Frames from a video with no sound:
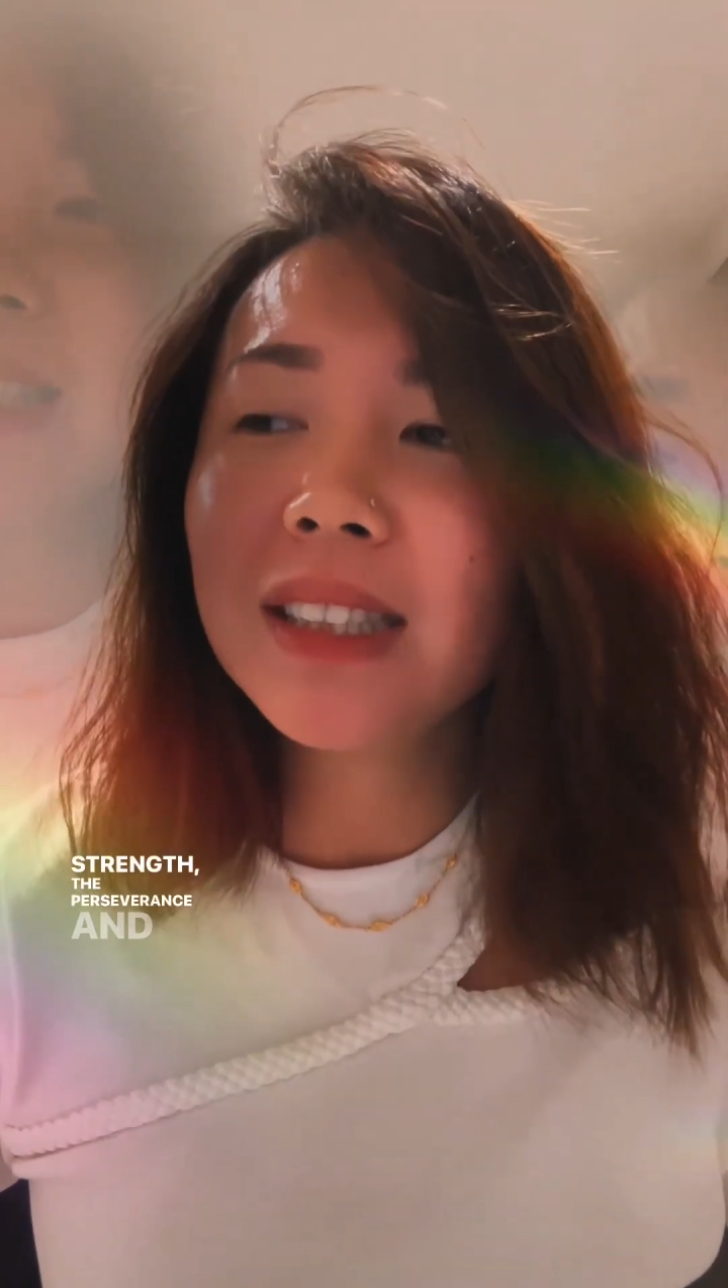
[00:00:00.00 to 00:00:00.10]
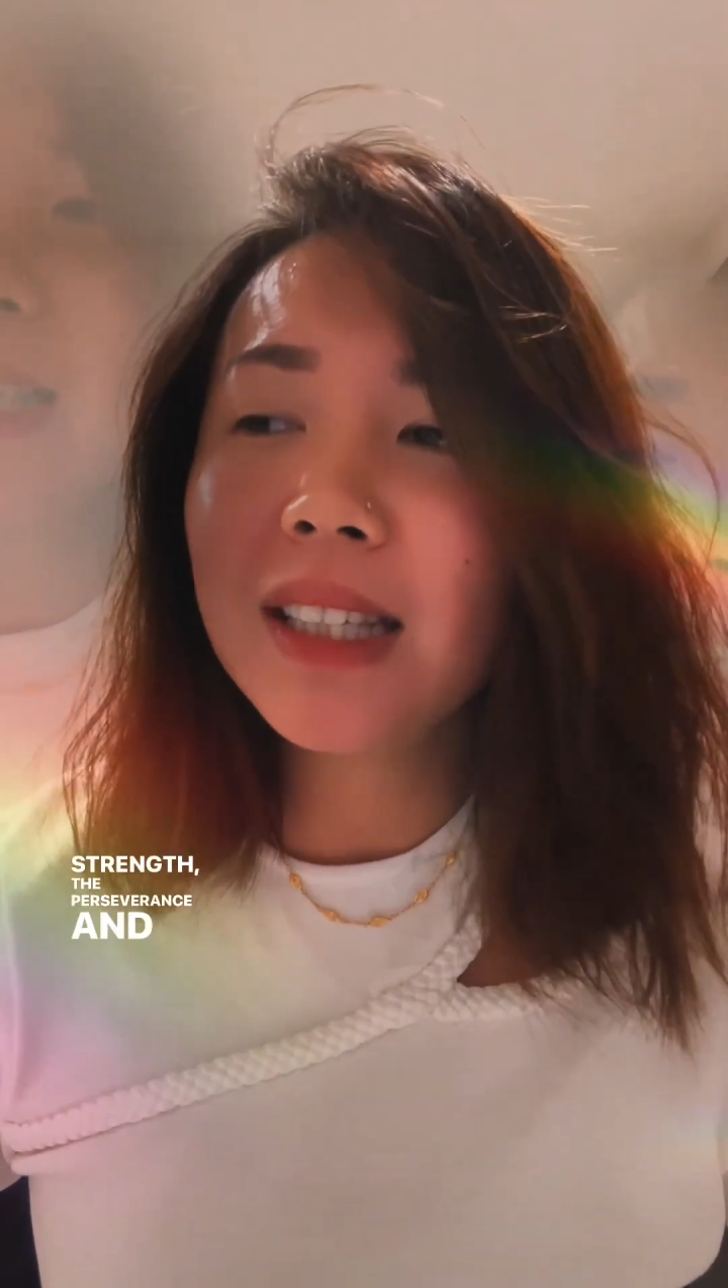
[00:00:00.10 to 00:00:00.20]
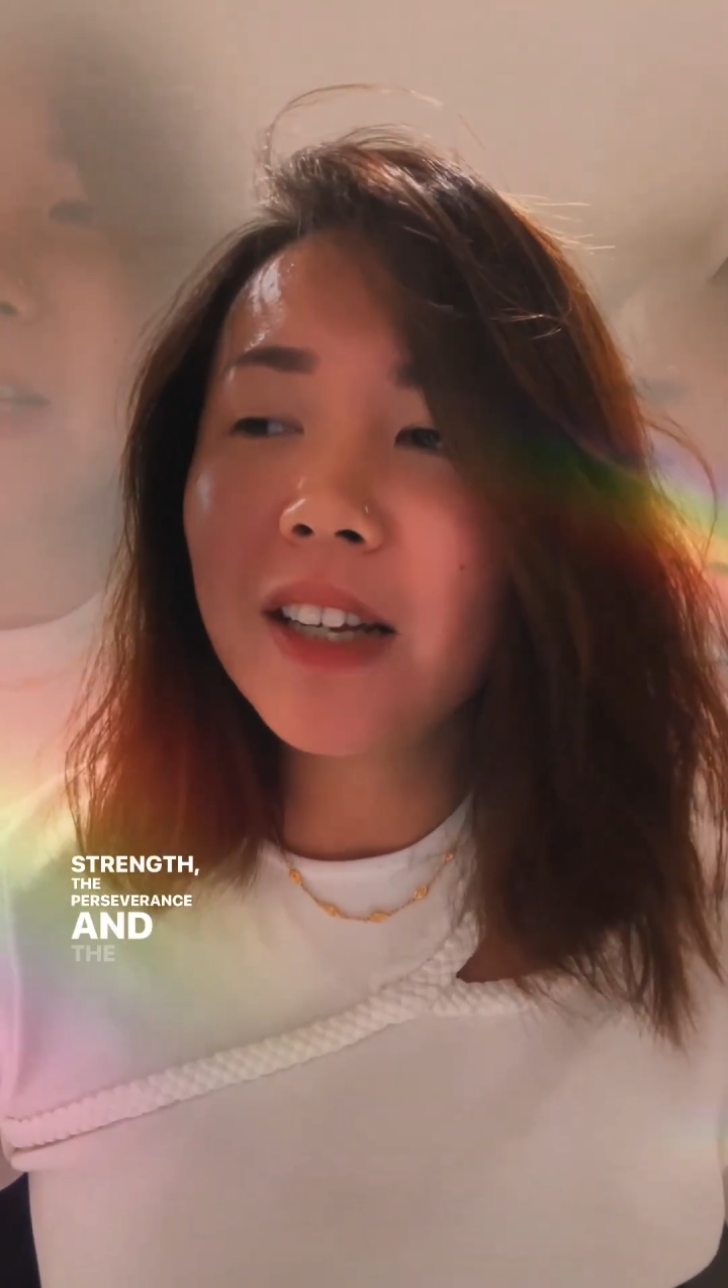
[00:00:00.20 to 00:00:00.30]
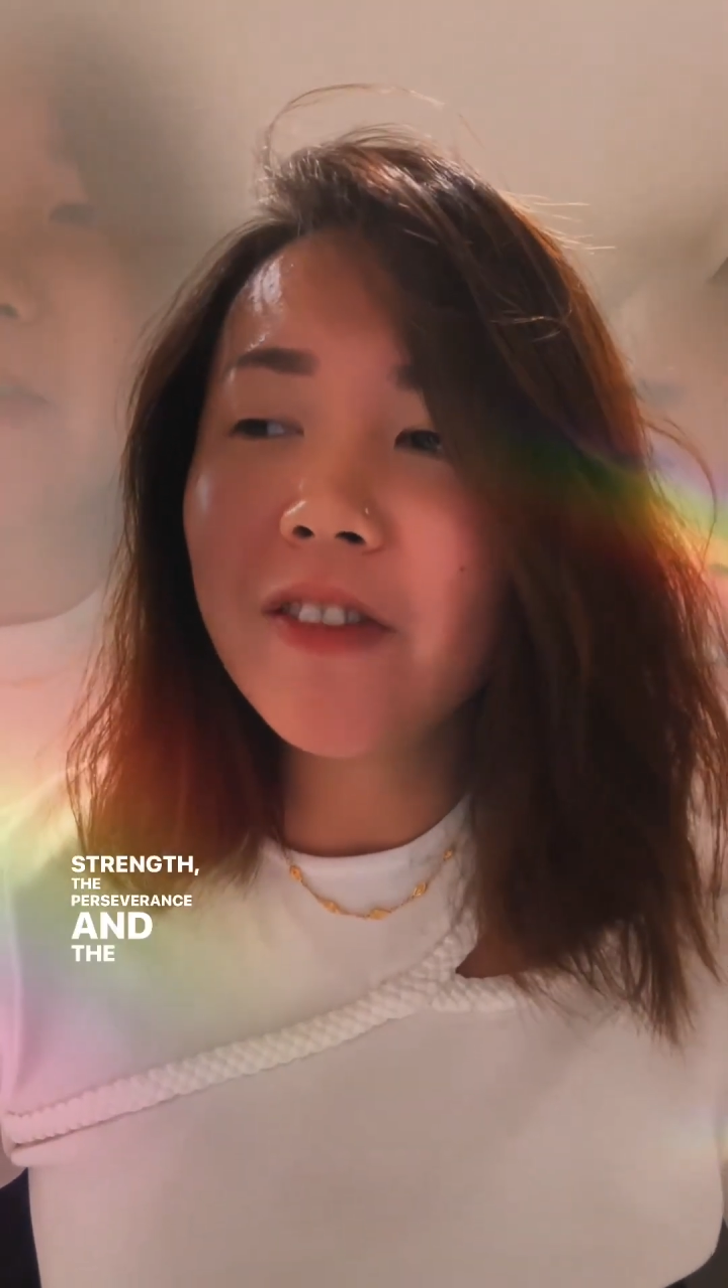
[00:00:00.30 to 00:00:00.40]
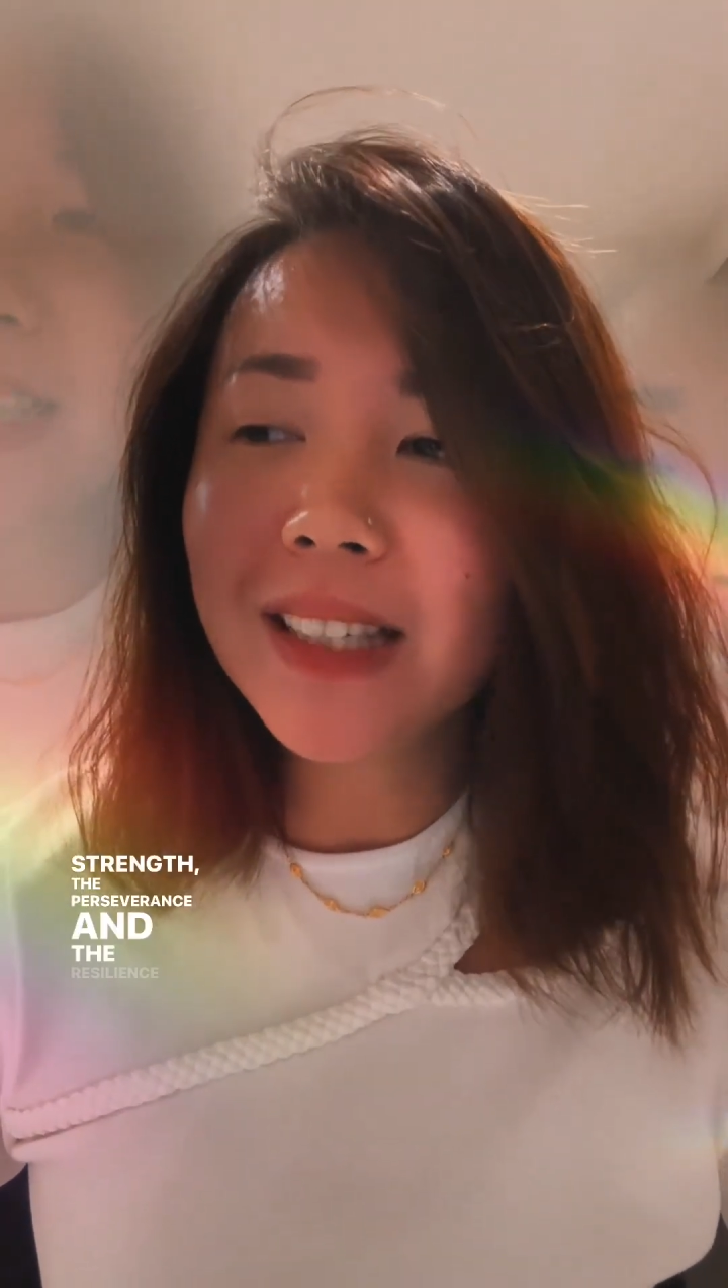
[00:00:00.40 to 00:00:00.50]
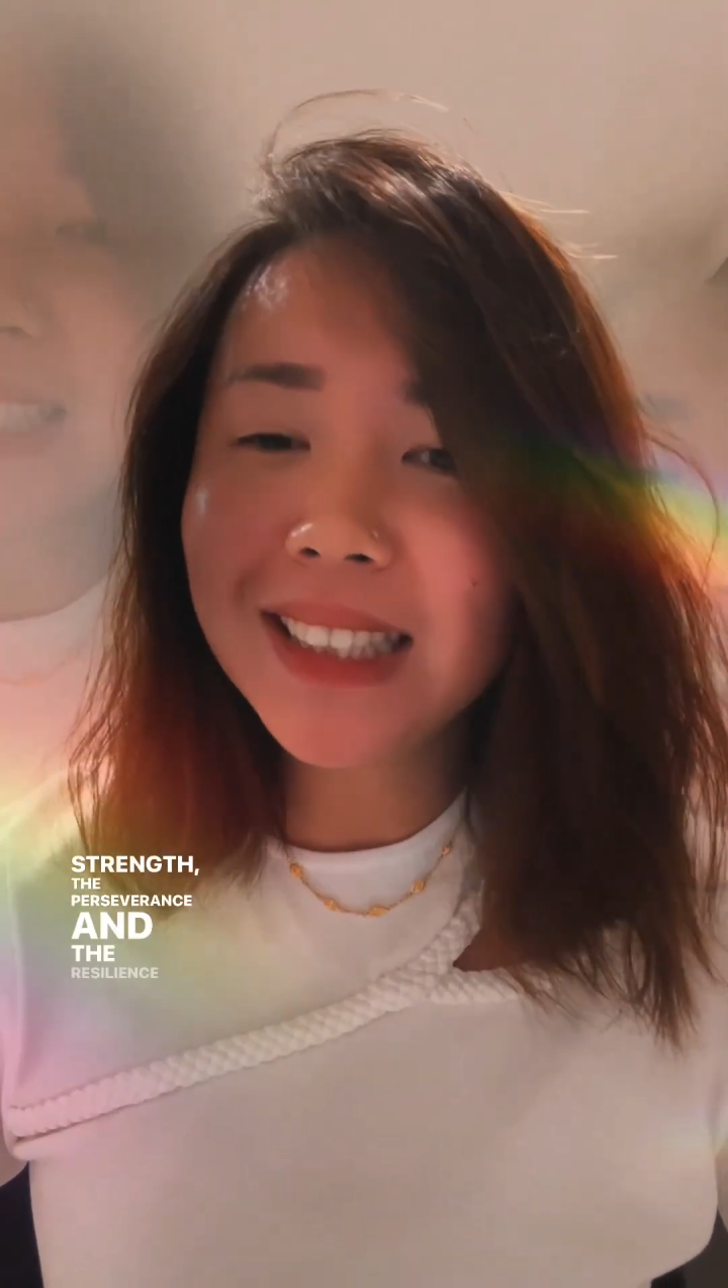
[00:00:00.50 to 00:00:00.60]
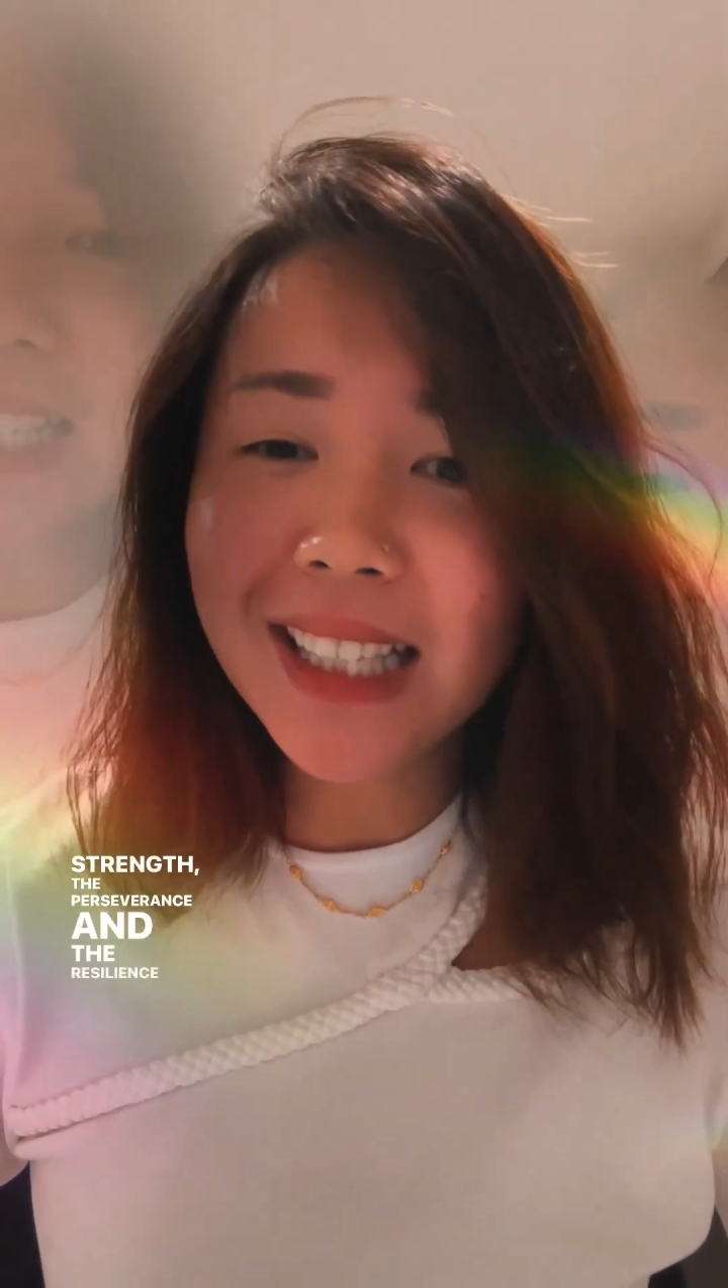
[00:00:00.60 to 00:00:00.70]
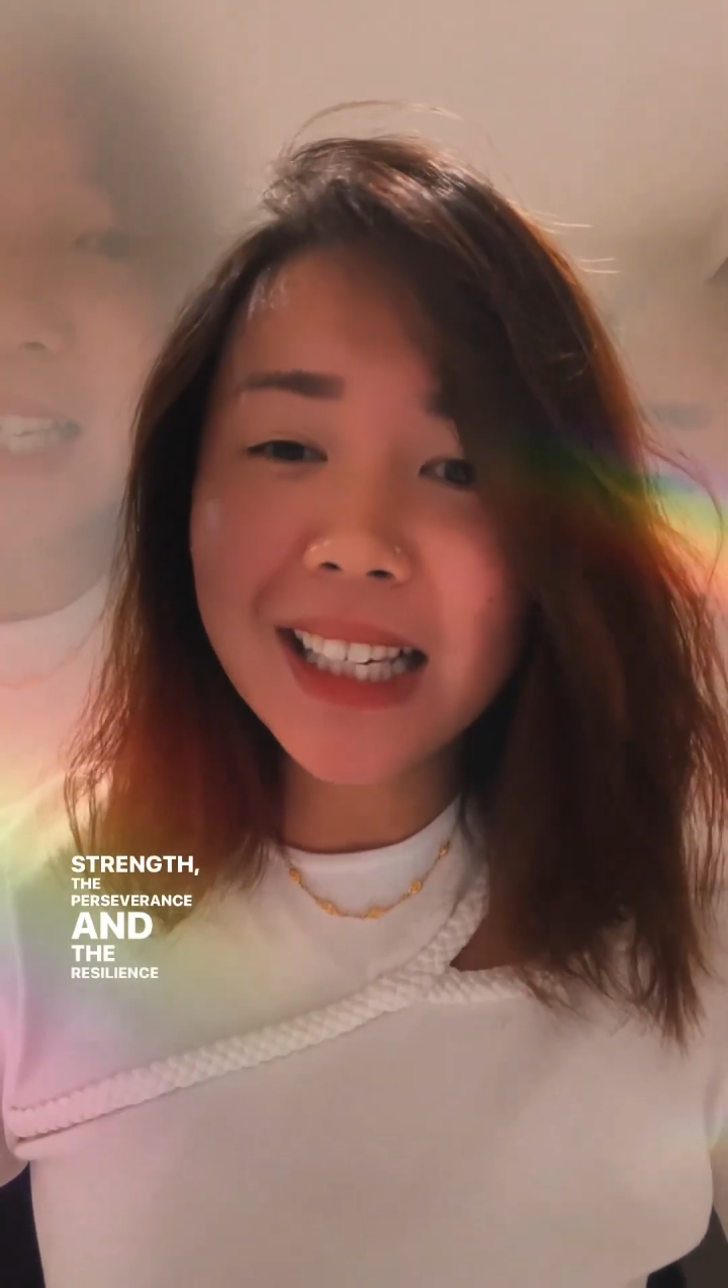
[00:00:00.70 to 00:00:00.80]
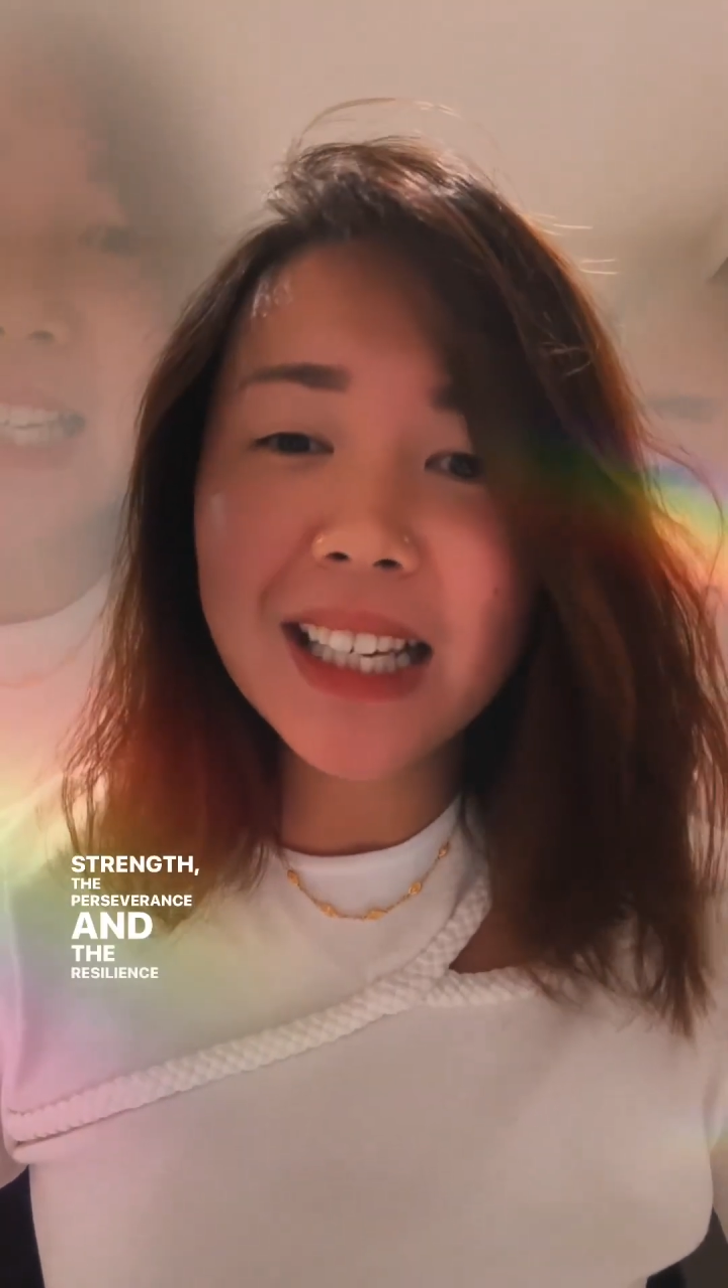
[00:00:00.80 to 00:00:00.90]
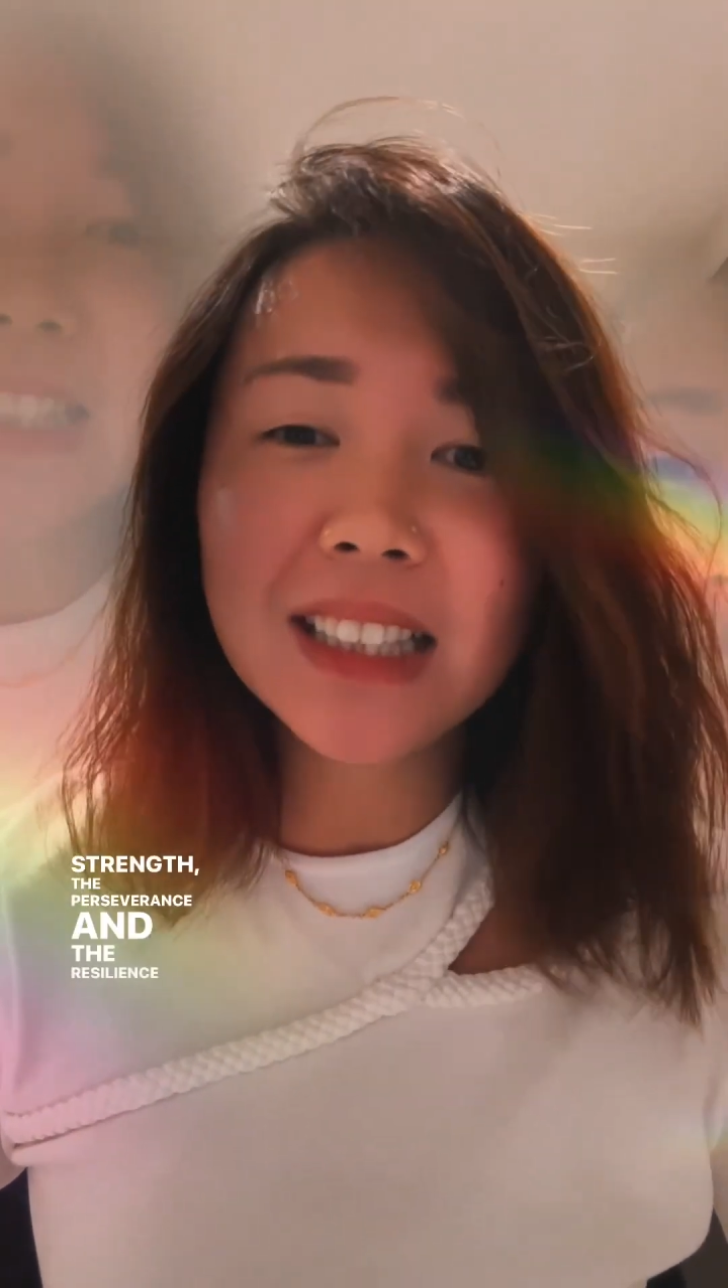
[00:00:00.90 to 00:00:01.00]
and the
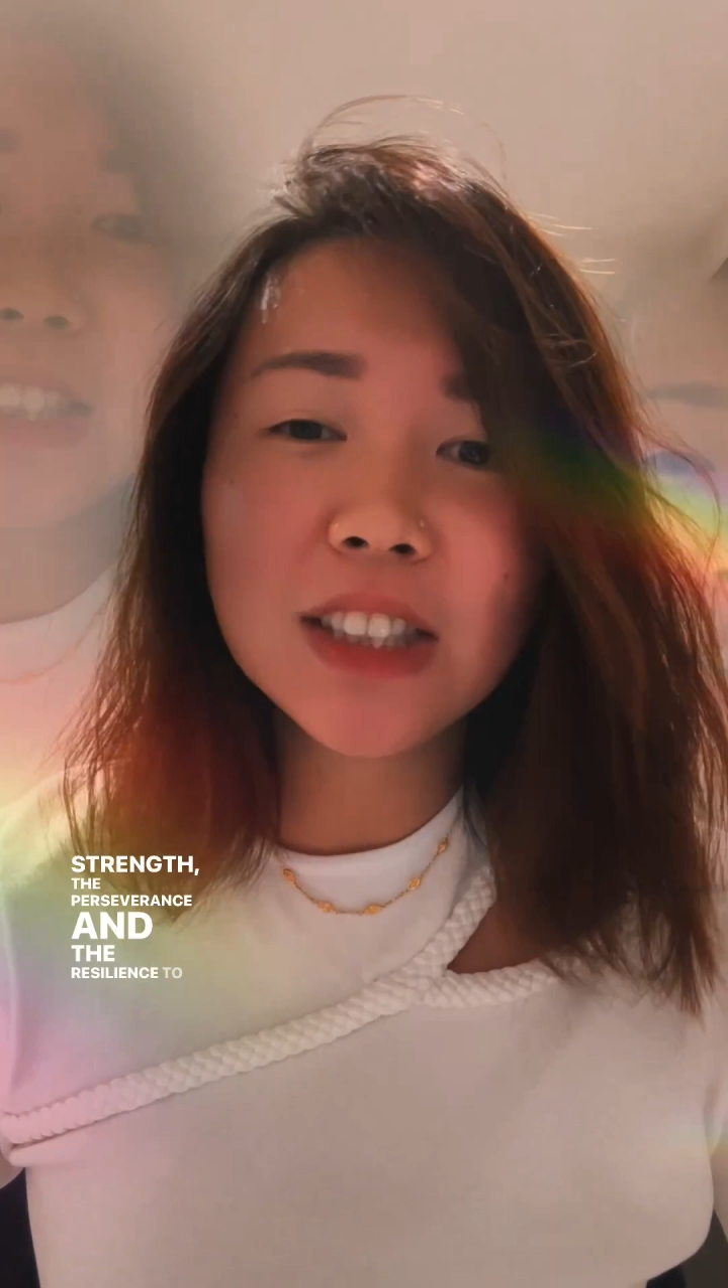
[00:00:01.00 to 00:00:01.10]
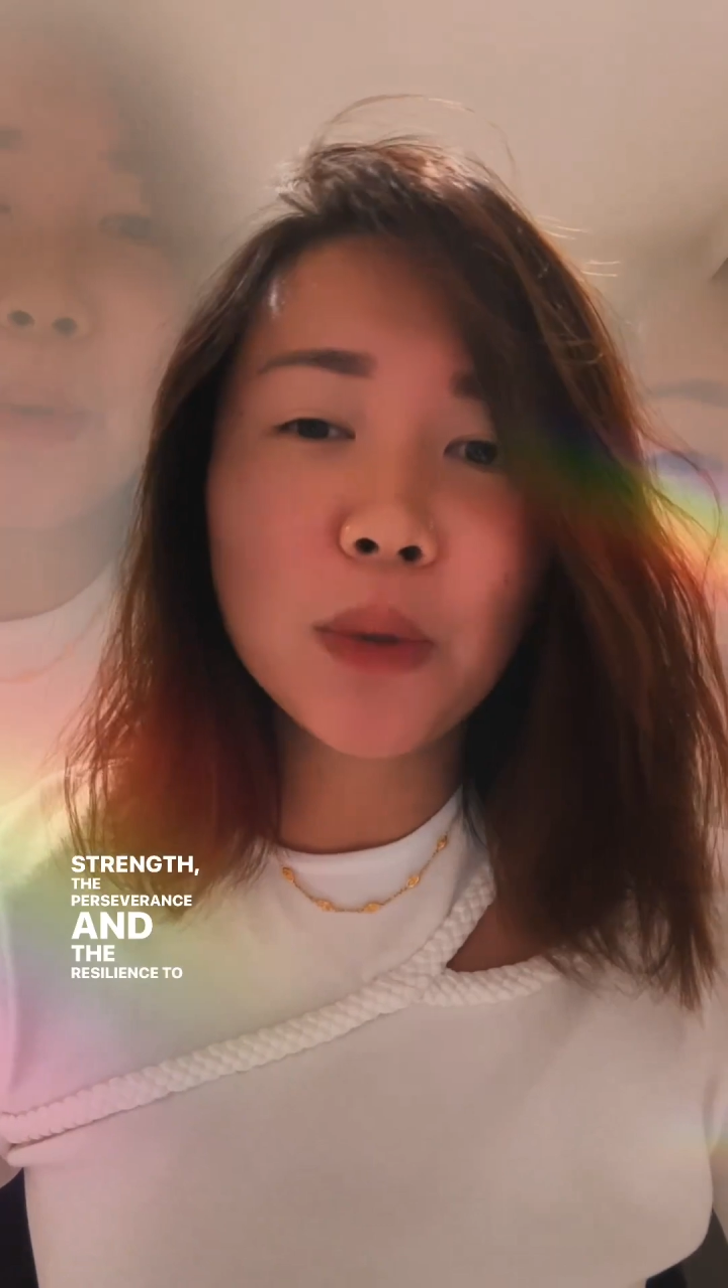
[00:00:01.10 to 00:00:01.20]
resilience